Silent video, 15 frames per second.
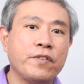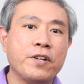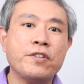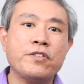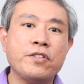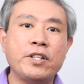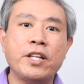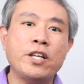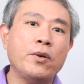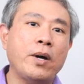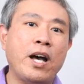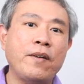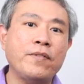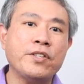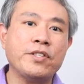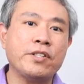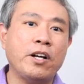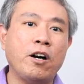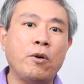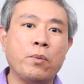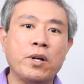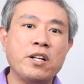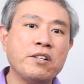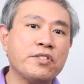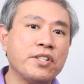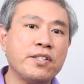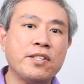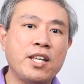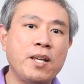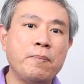version that you have installed work,
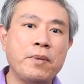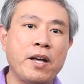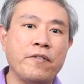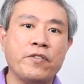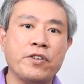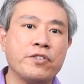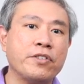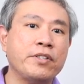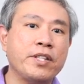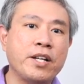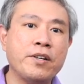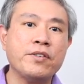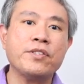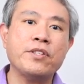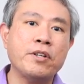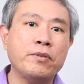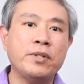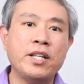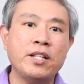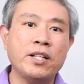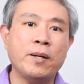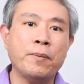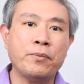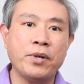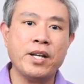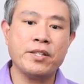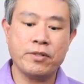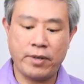just keep that version. There is no need to upgrade.